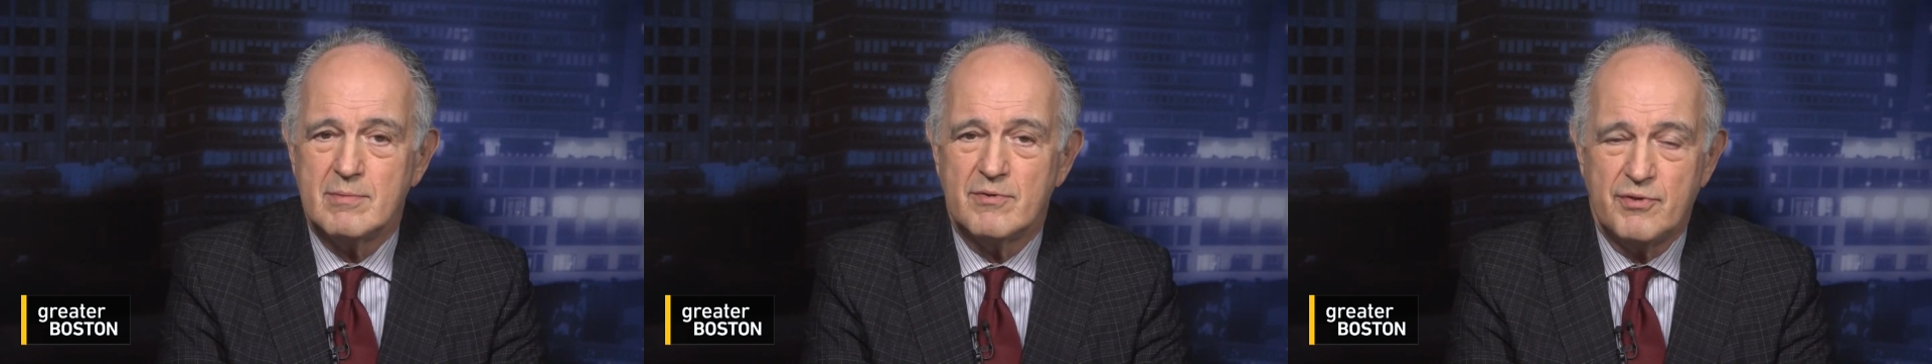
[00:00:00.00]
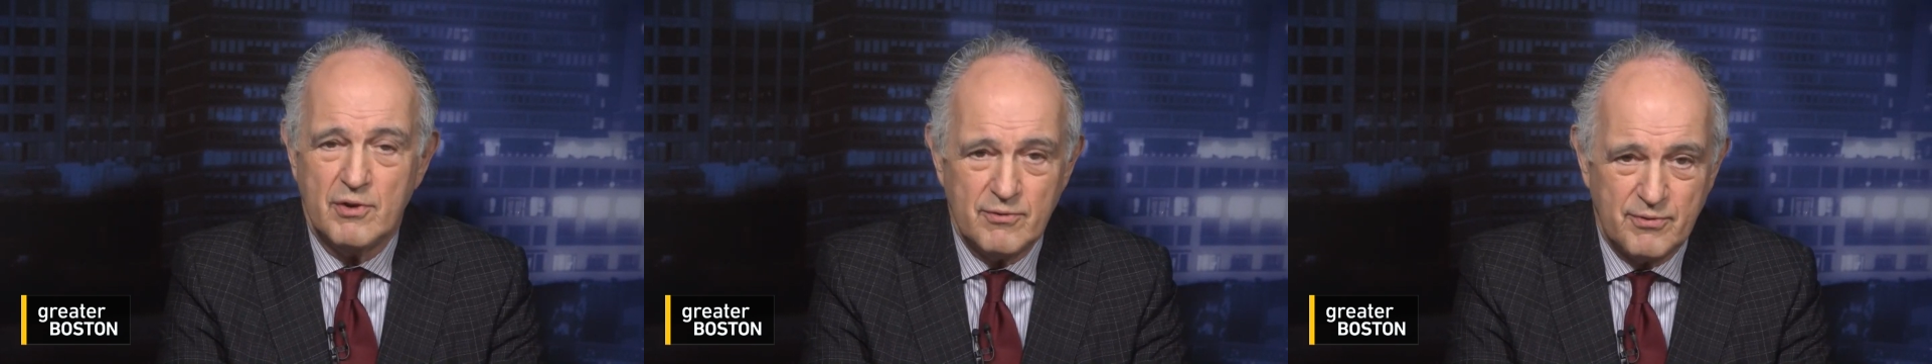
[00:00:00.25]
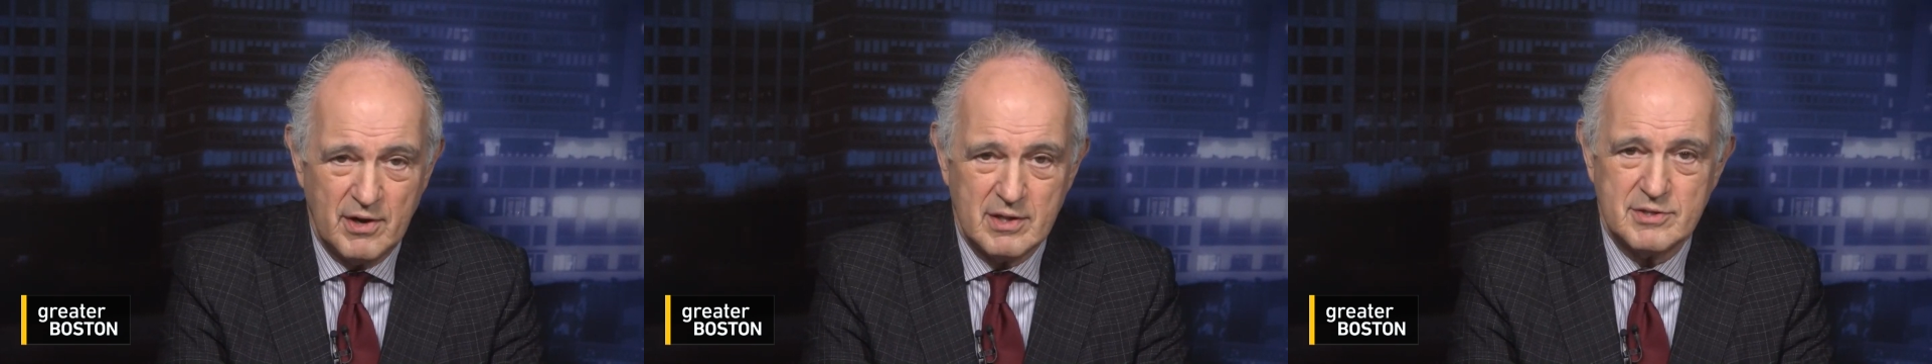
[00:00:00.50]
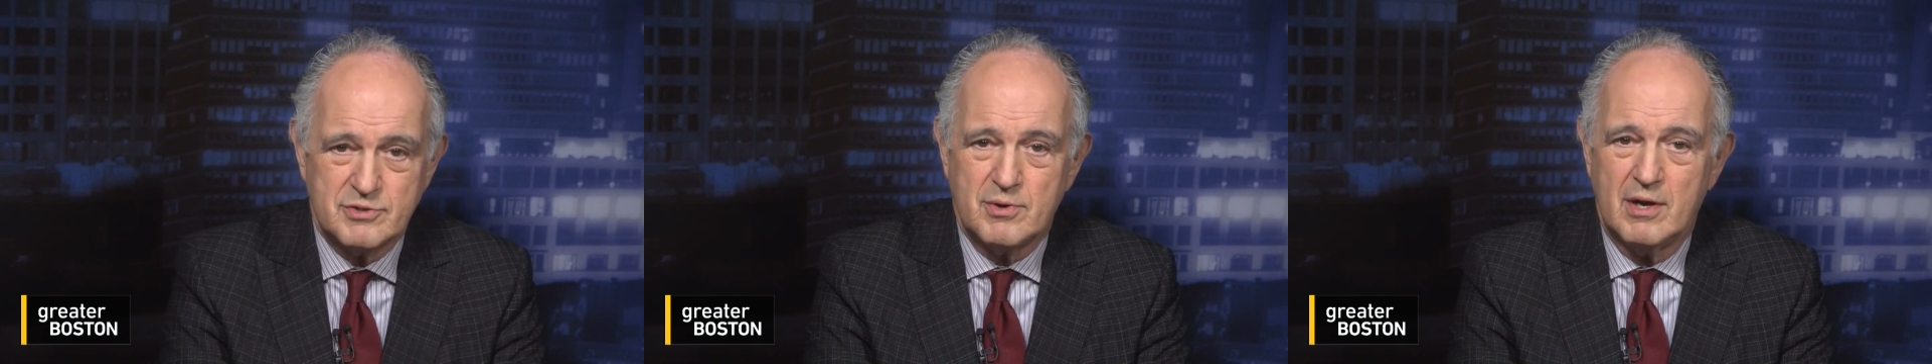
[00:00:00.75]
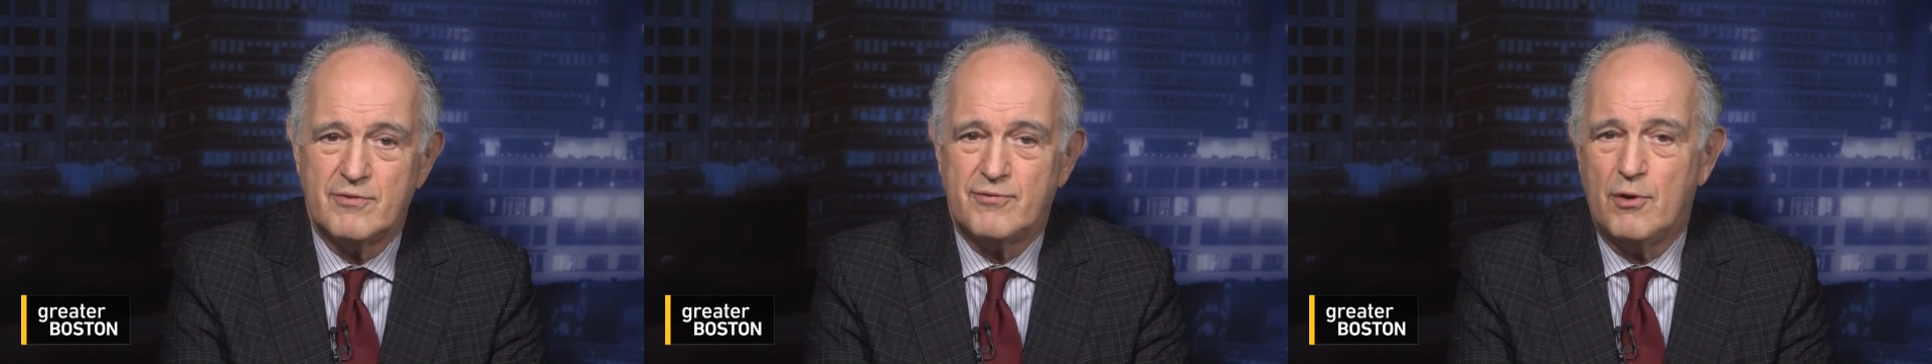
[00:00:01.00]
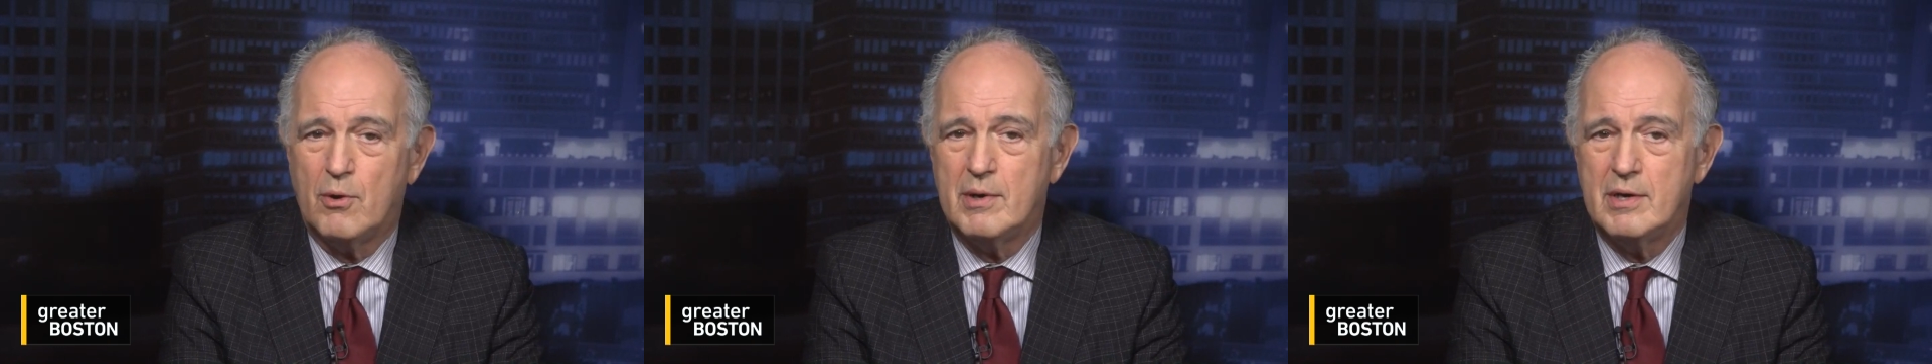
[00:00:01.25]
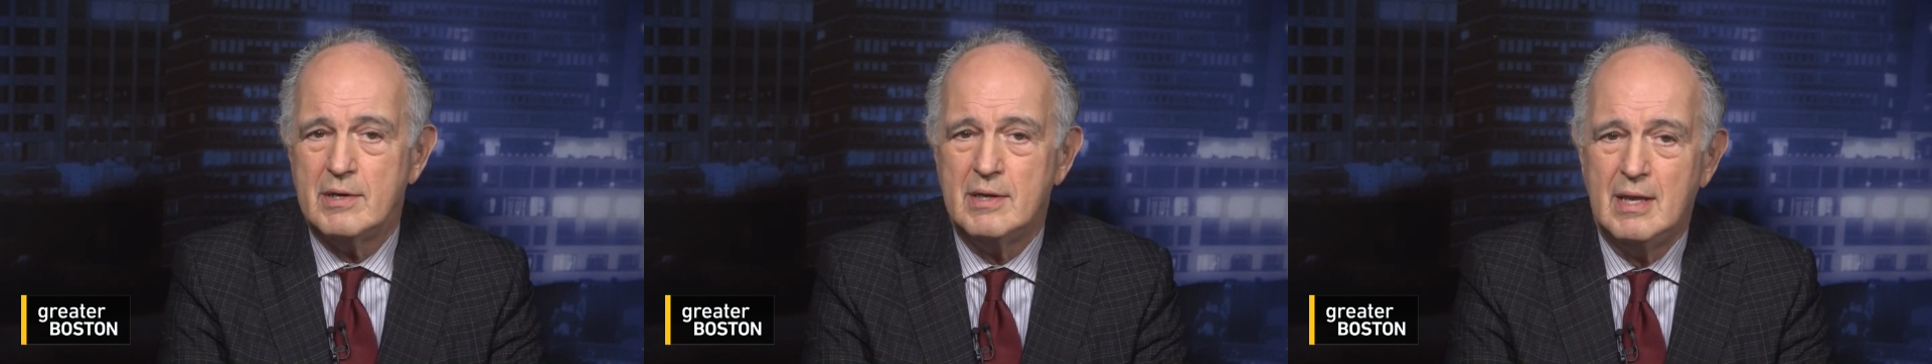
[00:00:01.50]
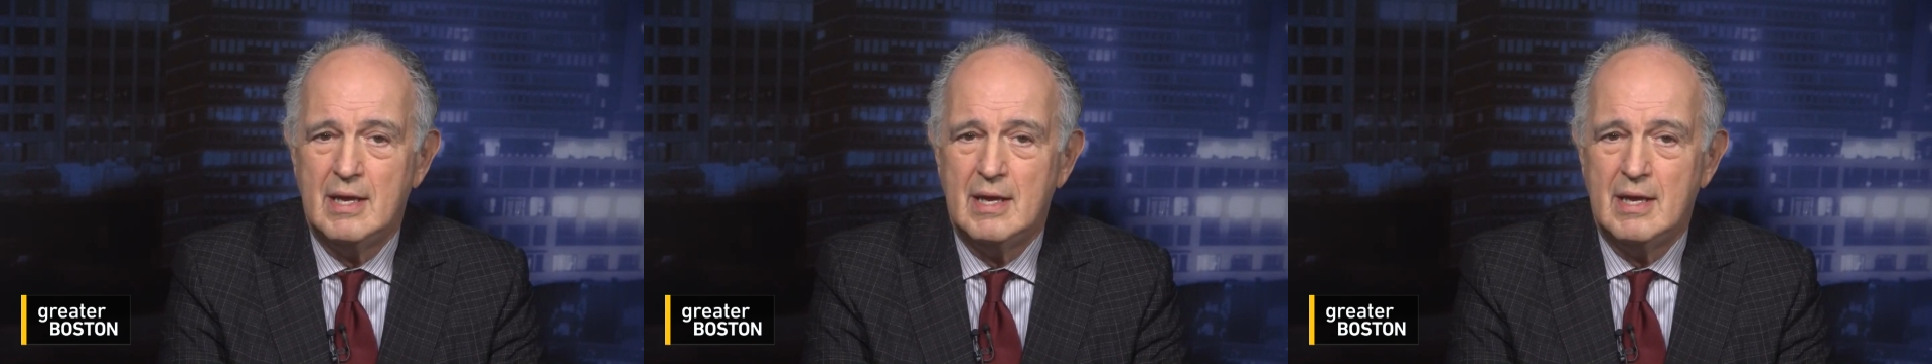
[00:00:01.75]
a few fairly straightforward,